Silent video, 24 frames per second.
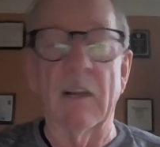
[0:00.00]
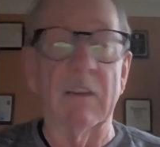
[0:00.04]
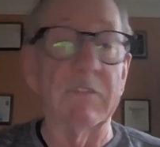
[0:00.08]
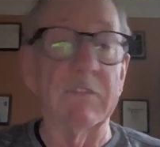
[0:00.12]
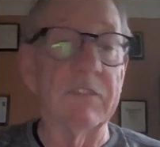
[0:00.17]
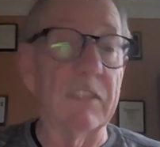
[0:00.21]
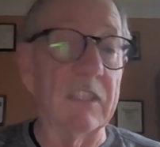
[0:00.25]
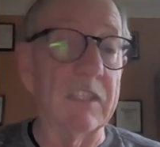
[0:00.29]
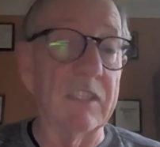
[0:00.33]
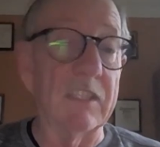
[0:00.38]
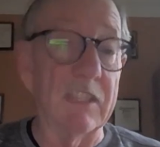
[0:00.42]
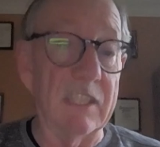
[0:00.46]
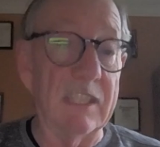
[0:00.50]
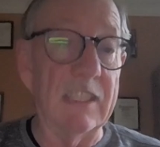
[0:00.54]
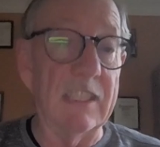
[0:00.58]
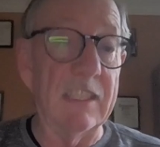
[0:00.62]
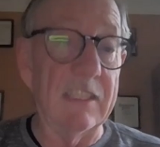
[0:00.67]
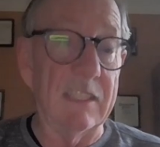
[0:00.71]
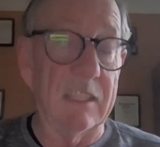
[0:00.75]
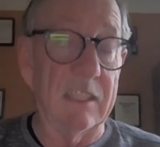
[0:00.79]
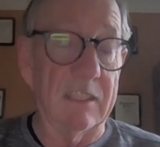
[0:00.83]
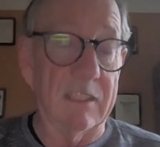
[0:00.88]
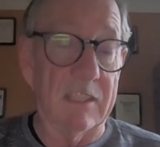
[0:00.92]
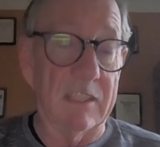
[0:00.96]
of
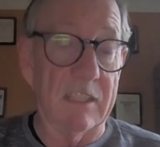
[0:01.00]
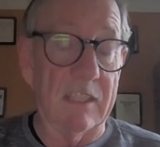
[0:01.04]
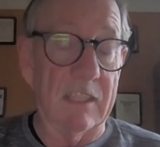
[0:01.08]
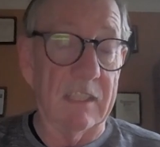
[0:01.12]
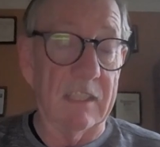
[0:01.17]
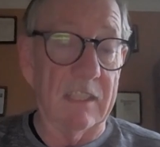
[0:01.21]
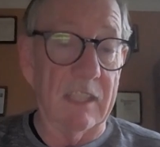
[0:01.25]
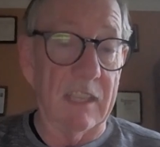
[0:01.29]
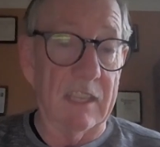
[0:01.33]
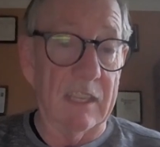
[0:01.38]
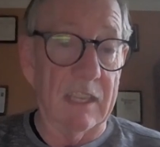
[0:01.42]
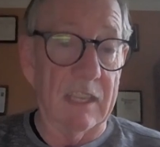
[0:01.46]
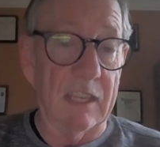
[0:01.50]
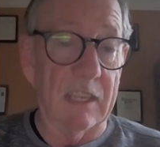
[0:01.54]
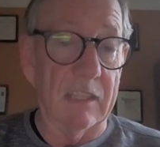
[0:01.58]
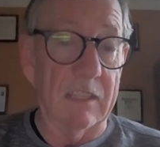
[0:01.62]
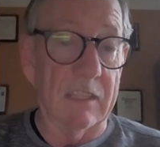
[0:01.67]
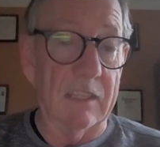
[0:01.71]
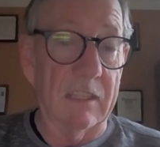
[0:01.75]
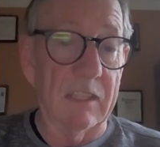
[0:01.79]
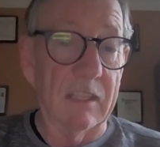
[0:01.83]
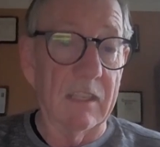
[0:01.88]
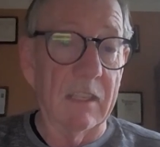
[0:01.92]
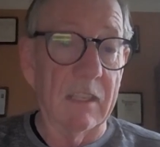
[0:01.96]
diseases that they get,
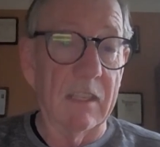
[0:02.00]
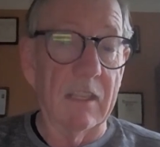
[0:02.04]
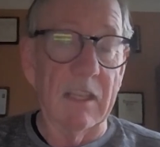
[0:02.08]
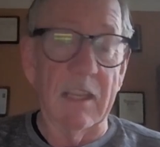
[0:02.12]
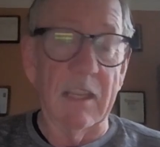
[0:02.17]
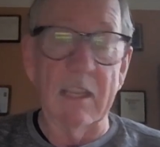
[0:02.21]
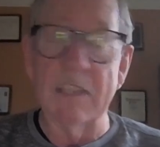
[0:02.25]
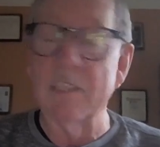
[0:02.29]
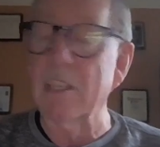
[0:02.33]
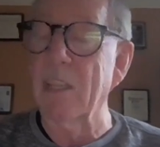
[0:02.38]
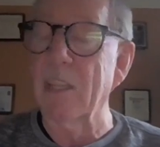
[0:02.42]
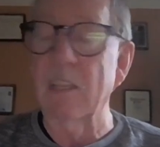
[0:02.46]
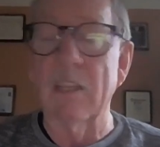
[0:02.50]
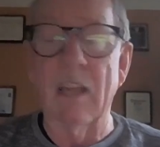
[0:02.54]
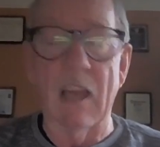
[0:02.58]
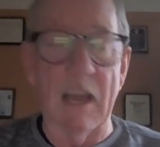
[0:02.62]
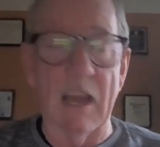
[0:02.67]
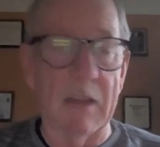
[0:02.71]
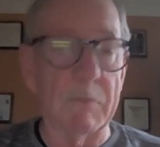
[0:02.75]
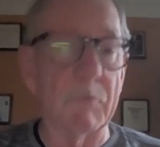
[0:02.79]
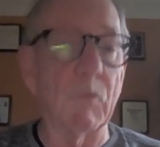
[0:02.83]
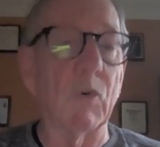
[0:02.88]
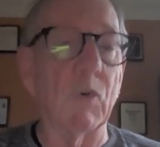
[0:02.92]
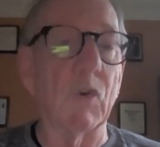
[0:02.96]
it's a
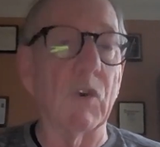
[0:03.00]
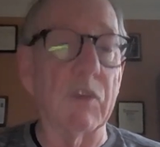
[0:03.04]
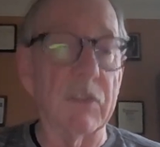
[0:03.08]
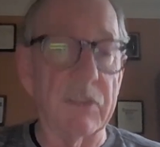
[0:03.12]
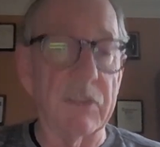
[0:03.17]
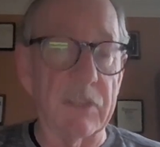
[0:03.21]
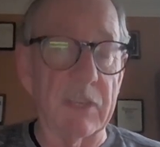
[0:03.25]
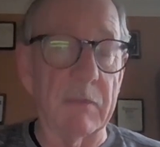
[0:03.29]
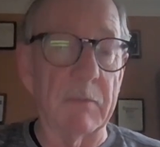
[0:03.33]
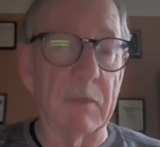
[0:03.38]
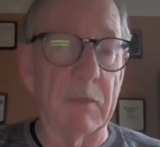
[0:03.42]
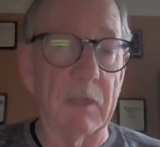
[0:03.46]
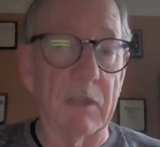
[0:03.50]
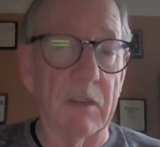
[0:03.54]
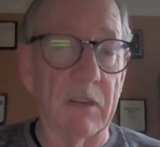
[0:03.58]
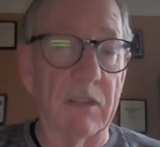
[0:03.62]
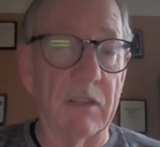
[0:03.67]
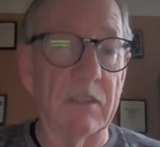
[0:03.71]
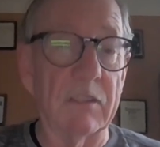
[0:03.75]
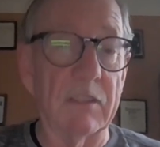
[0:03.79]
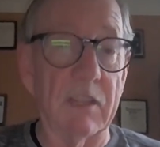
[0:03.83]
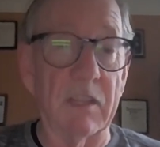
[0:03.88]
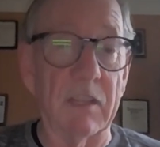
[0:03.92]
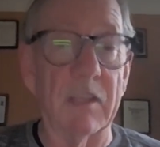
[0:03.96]
lot more
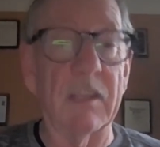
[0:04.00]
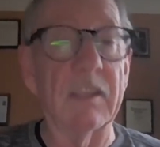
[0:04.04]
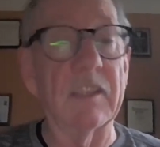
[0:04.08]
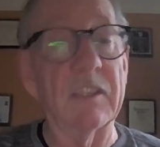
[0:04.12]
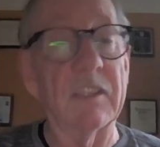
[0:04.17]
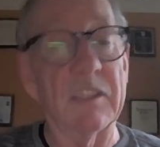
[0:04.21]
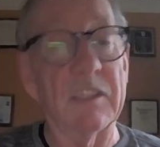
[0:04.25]
similar to the